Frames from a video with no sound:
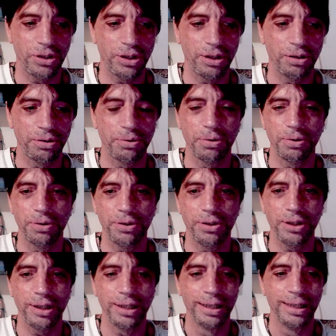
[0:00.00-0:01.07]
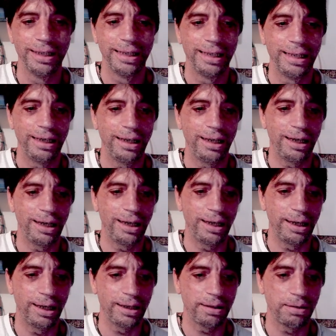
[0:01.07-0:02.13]
and authority.
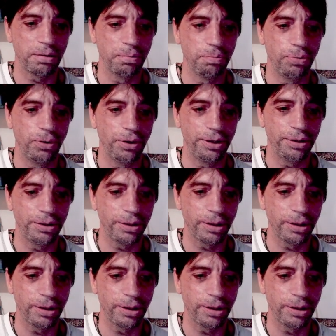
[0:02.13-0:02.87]
Uh, at some point,